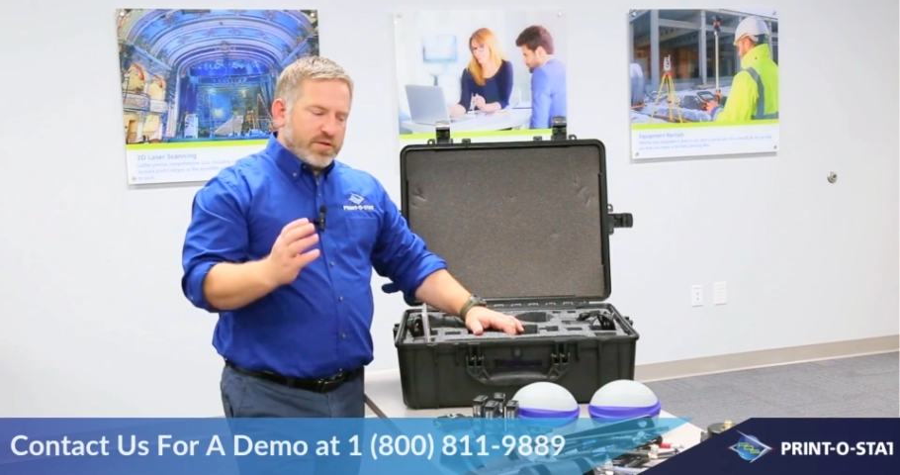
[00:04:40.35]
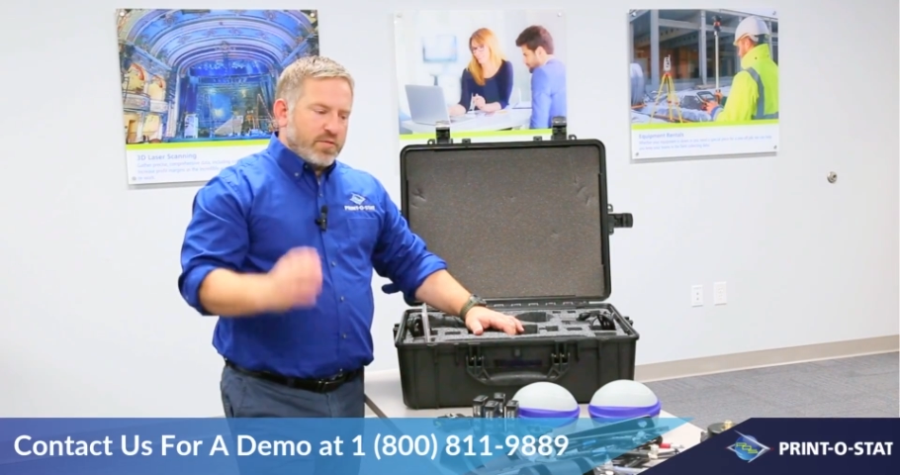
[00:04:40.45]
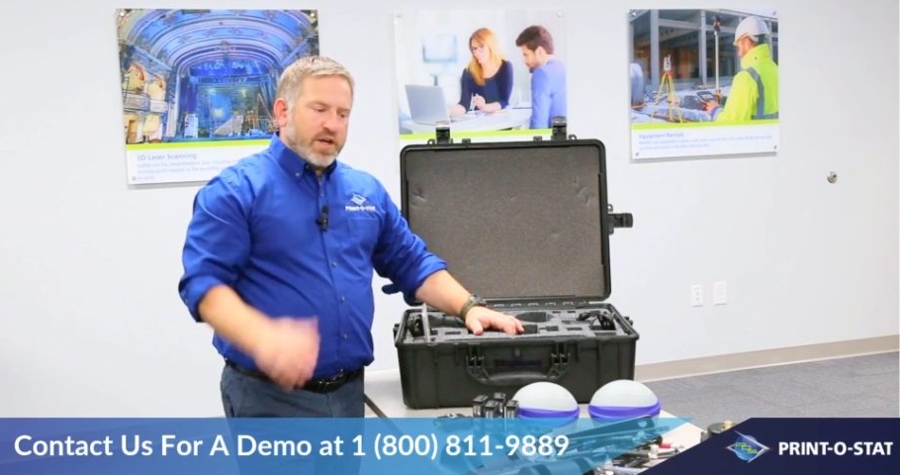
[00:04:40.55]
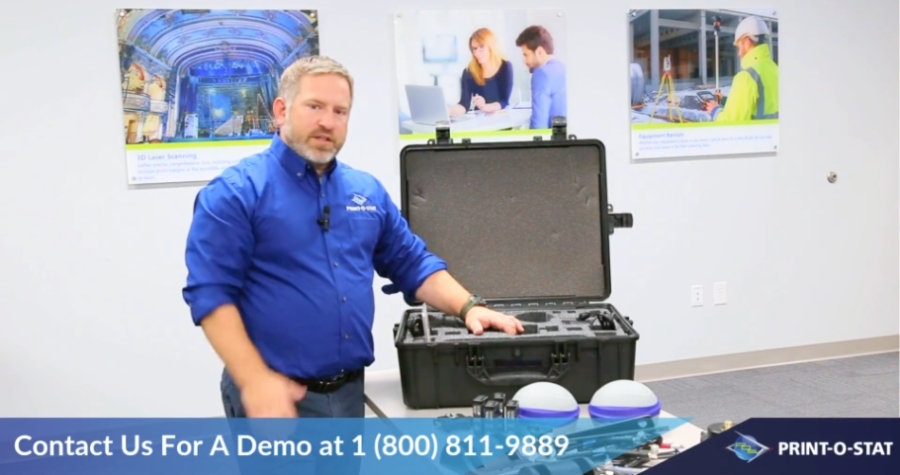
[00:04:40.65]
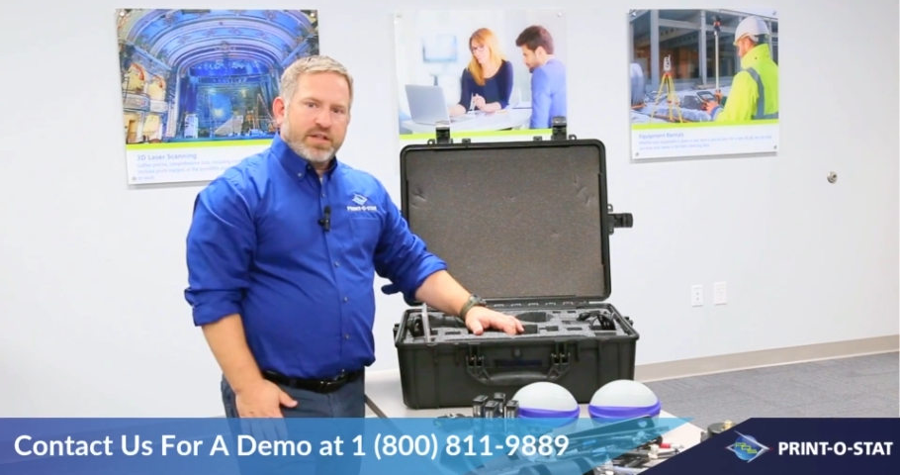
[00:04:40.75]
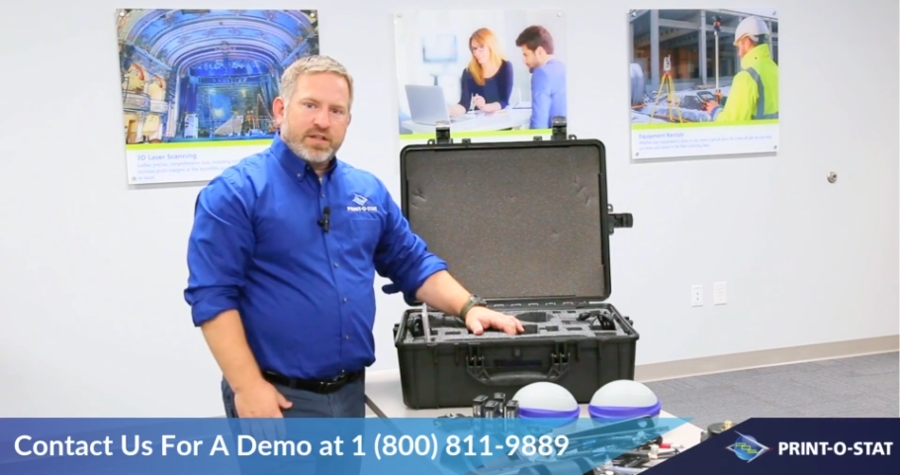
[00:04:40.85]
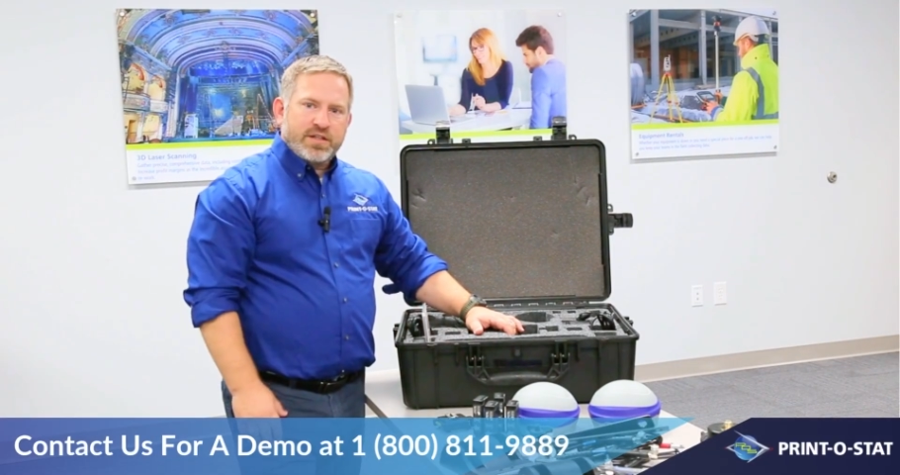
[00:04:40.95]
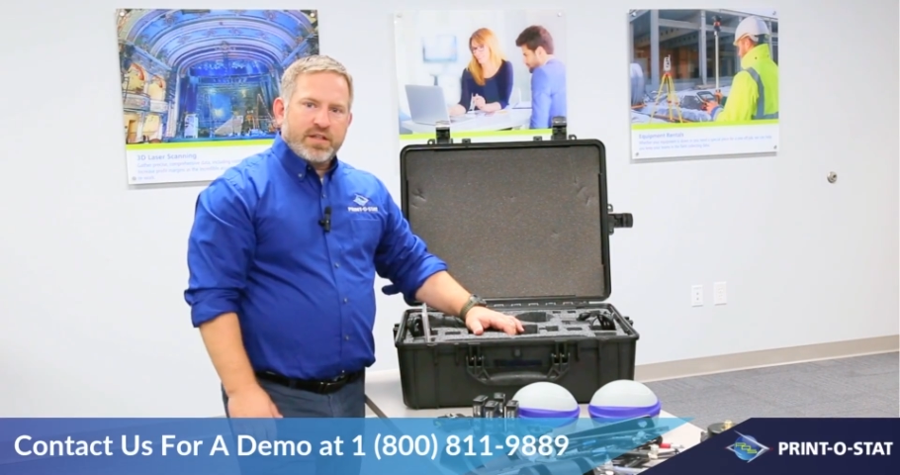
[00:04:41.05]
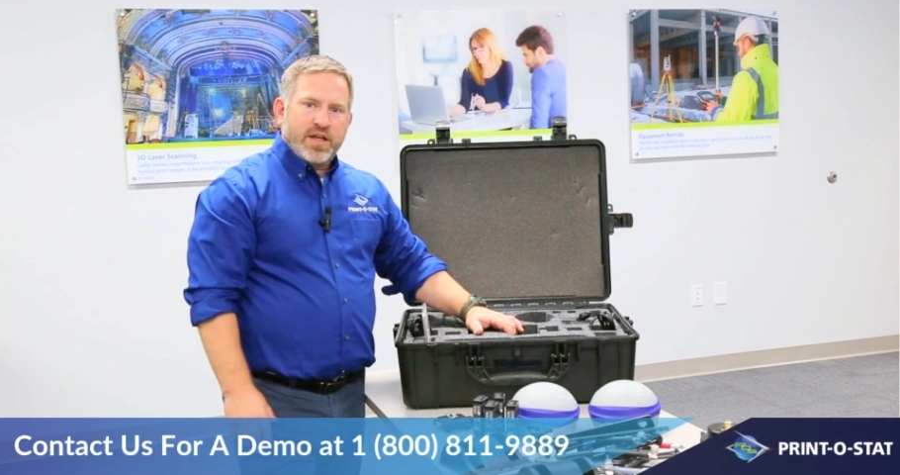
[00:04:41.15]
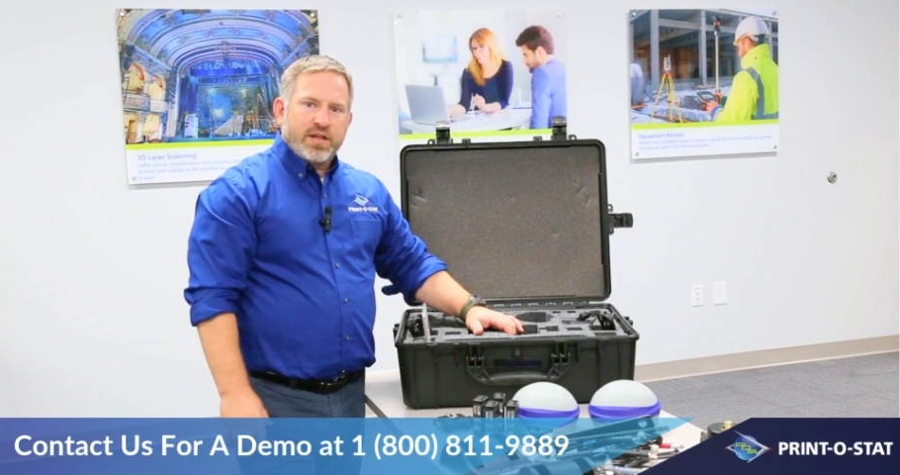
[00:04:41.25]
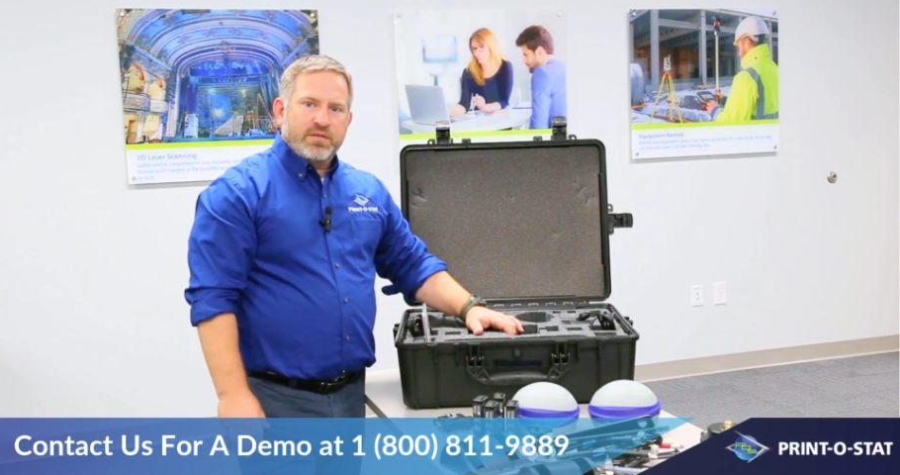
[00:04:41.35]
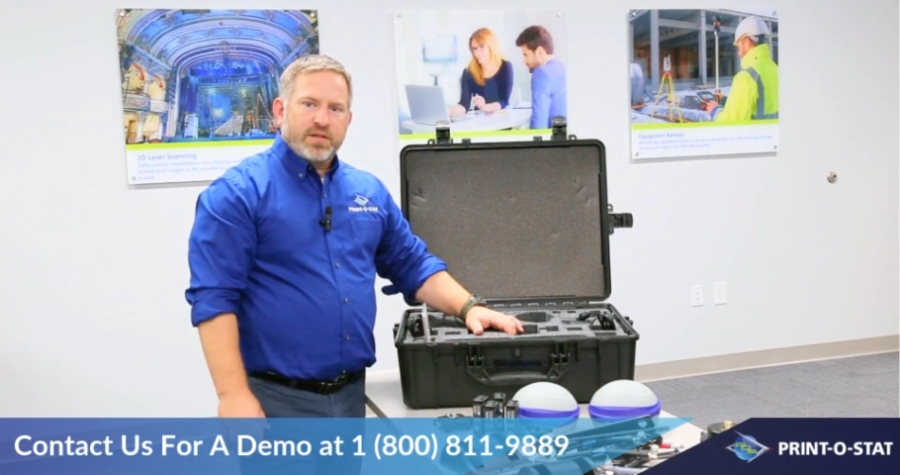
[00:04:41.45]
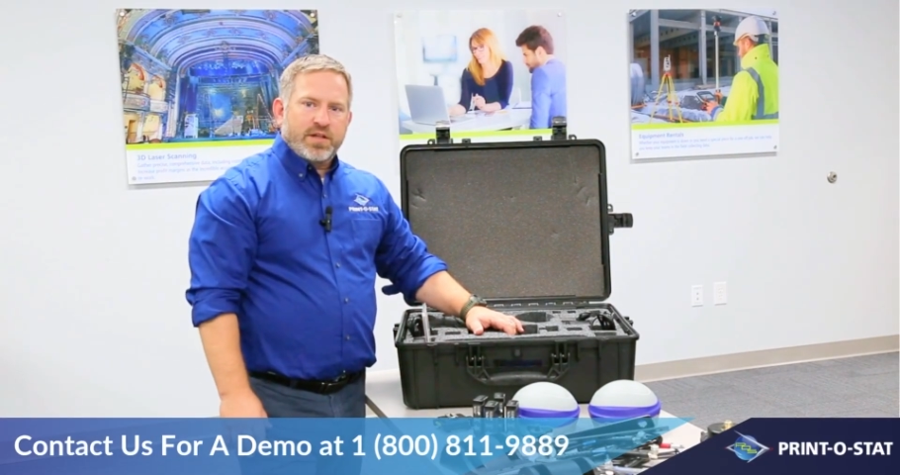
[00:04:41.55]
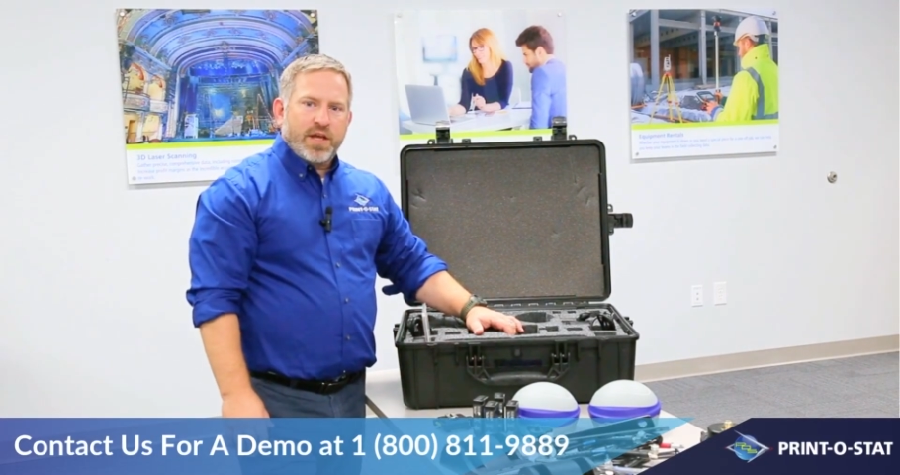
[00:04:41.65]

for watching and